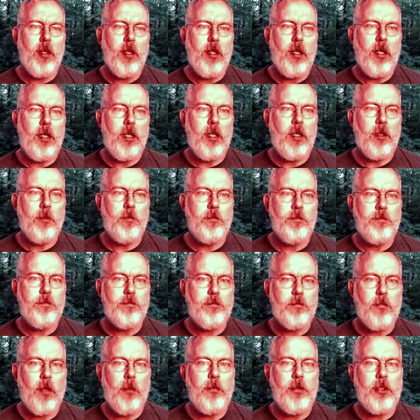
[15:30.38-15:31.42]
um,
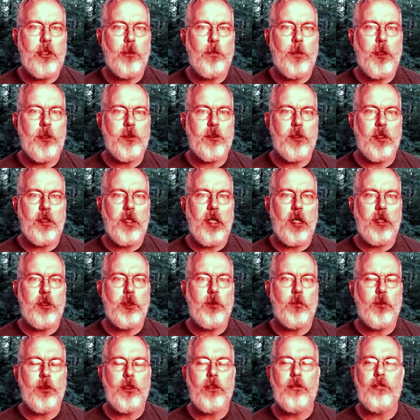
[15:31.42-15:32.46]
I mean, it depends on how
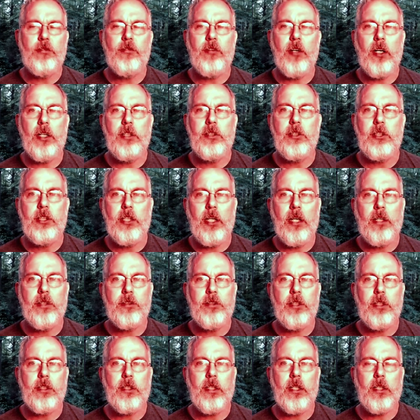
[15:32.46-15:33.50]
you would define
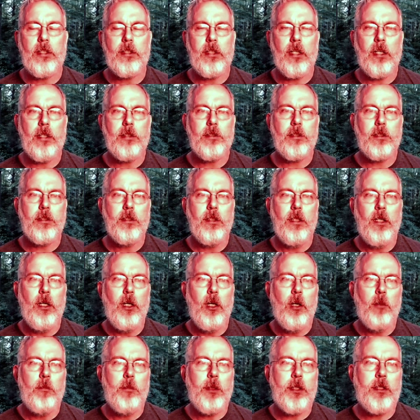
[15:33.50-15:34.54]
chanting, I guess,
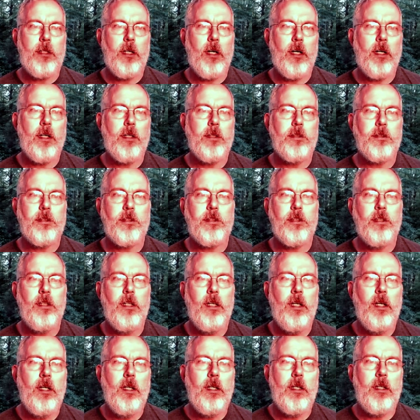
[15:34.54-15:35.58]
because
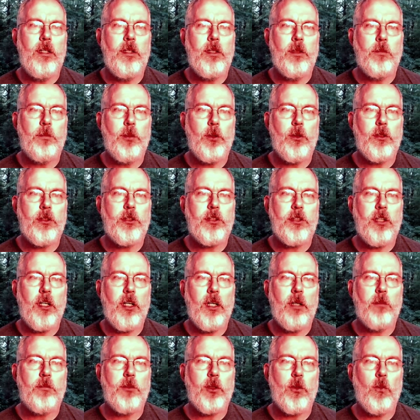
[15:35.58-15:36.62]
in the Buddhist
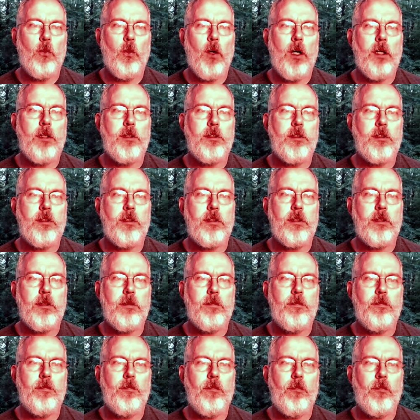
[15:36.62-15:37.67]
time, there was,
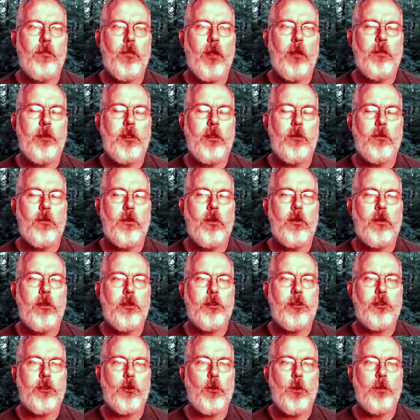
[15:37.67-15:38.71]
I mean, the
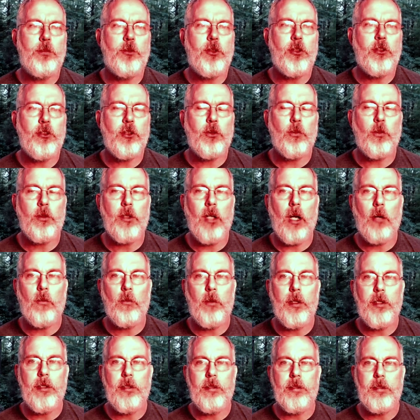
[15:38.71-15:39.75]
scriptures were not
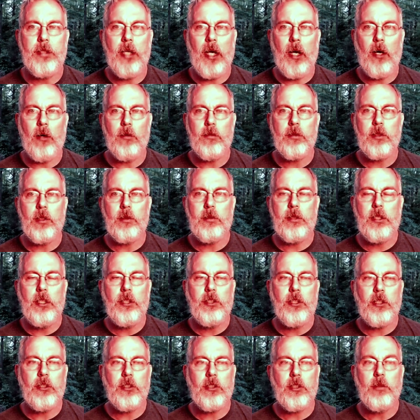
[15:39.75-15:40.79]
written down. The
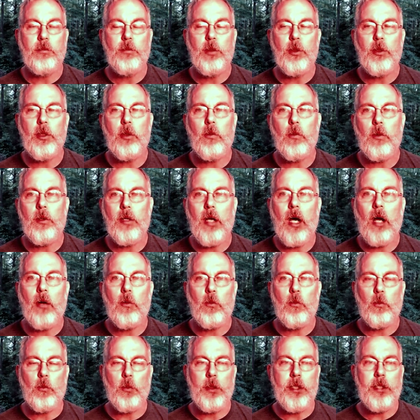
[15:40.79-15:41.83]
teachings of the Buddha were not
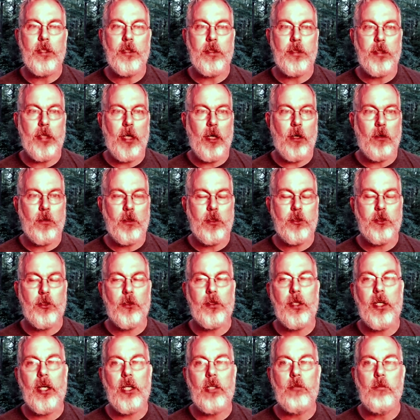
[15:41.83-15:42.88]
written down, and so
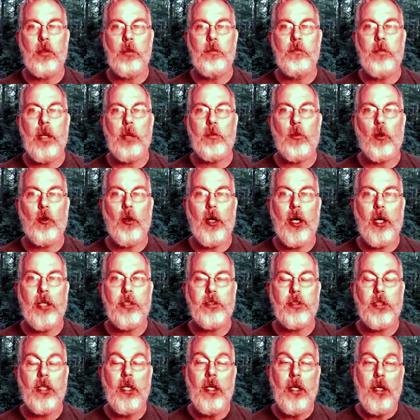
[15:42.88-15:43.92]
they had to be
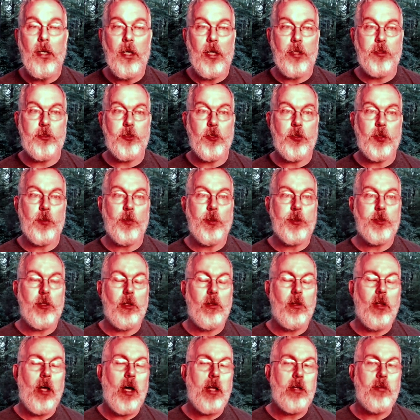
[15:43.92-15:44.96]
memorized. And so there was a
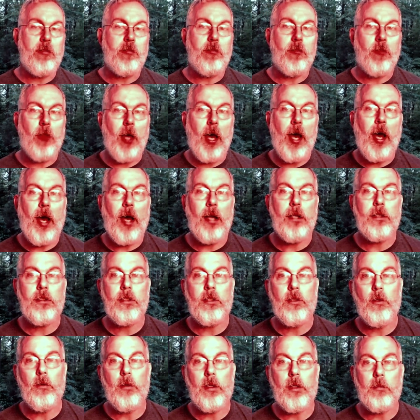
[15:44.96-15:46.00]
lot of that
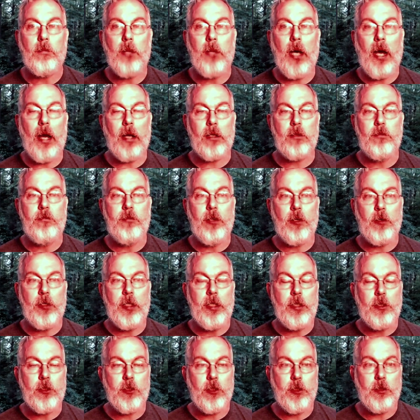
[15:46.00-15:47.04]
going back to very
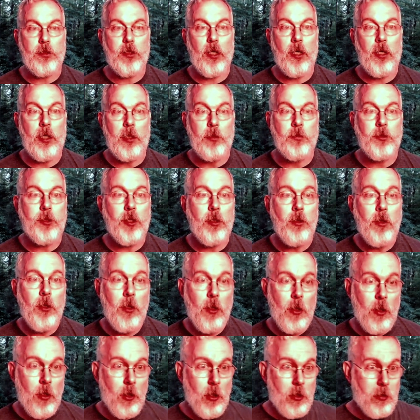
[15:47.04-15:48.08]
ancient times
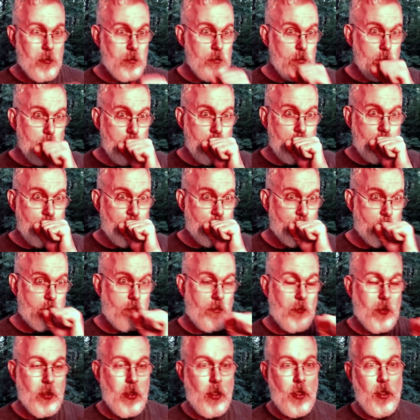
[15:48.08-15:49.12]

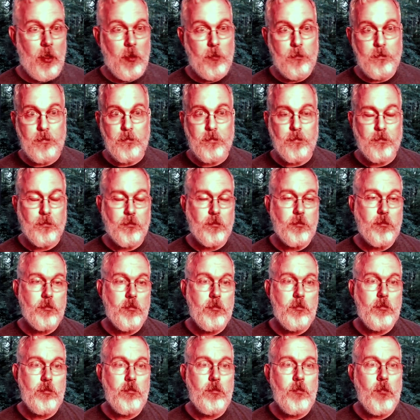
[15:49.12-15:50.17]
um,
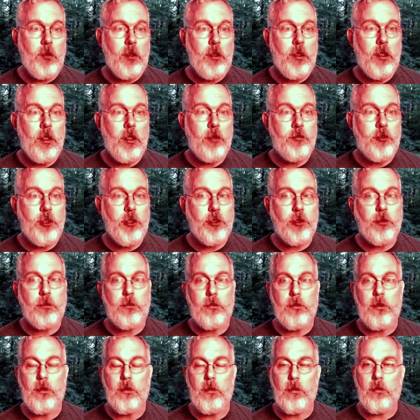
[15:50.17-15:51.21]
of just
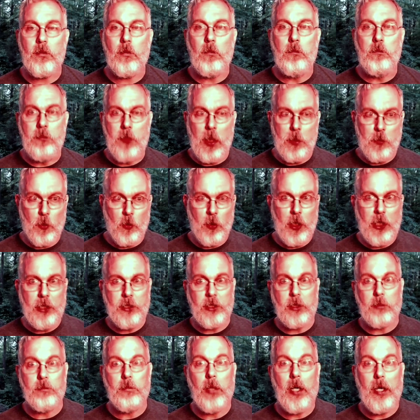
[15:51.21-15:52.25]

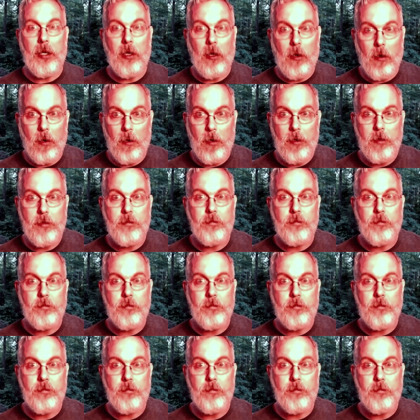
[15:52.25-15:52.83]
memorizing by heart